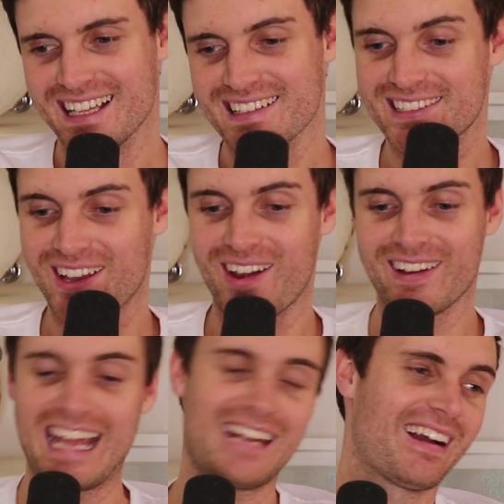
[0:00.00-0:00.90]

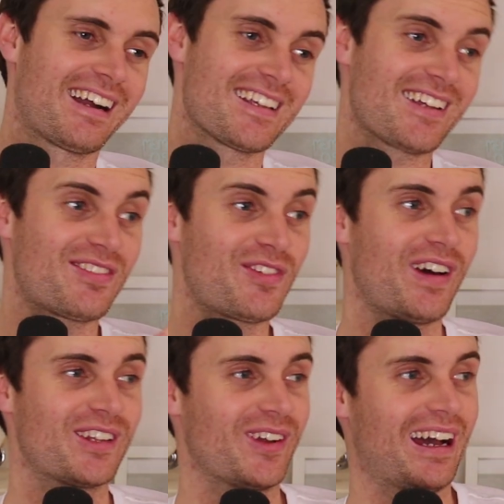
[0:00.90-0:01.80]
So anyway, guys, I have to
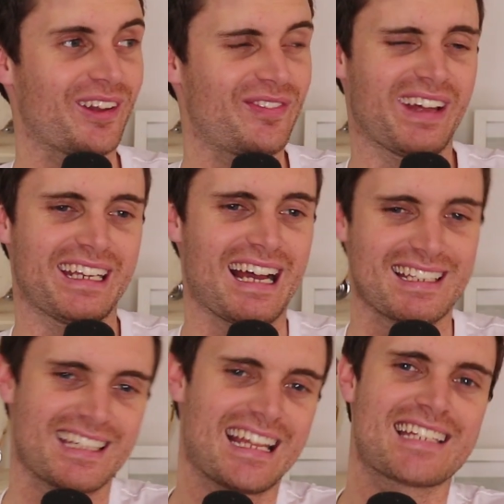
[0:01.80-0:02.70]
find a new health fund now,
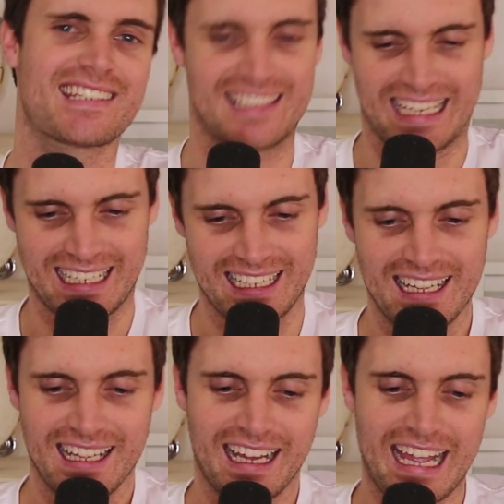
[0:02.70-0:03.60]
so that's sick.
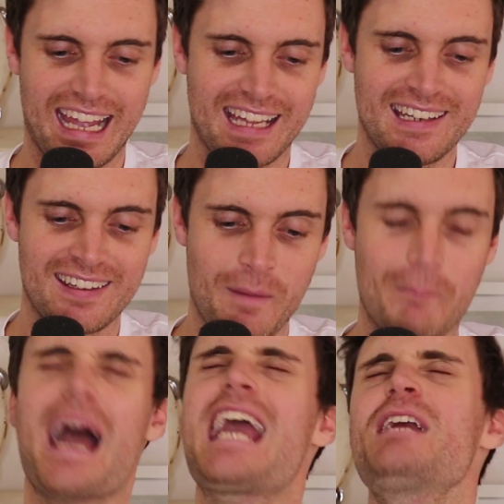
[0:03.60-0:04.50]
And
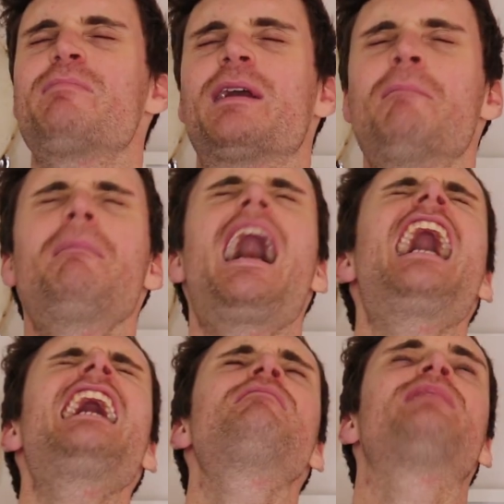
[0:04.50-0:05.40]
maybe
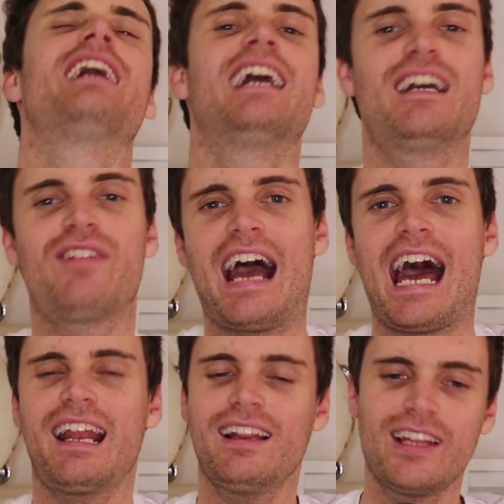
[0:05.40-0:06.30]
if I
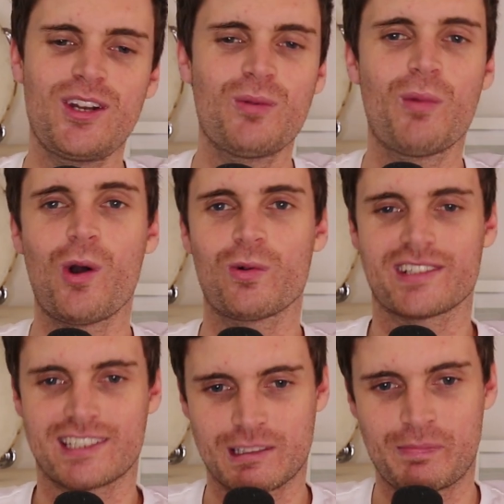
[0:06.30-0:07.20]
had a little more
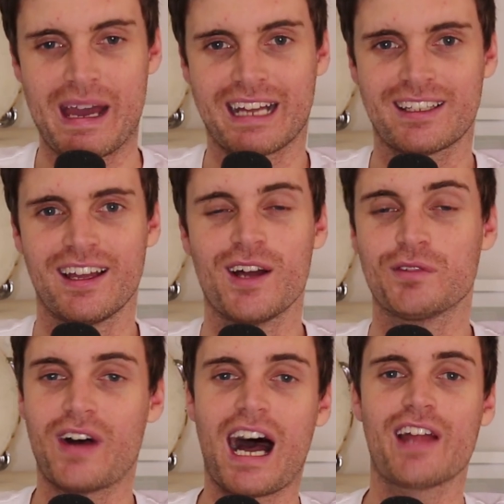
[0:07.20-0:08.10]
respect
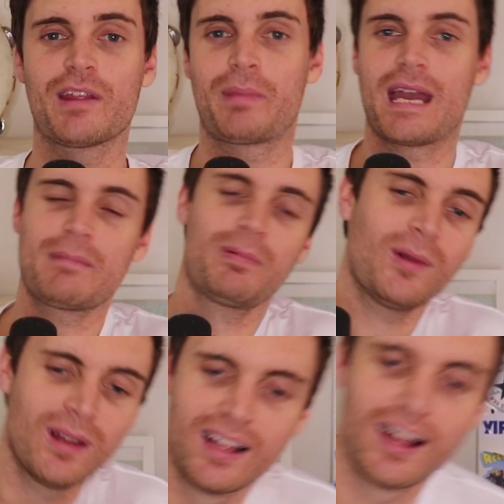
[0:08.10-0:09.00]
for other
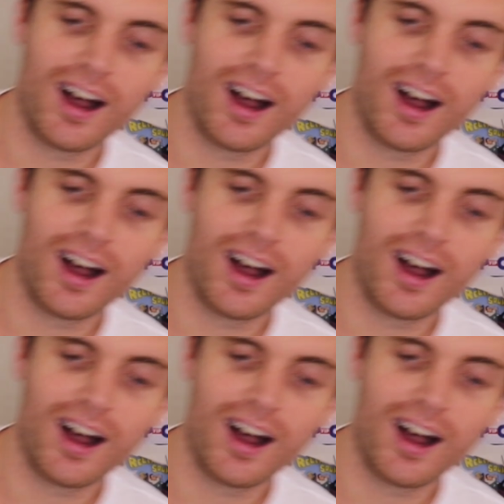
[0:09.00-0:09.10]
people,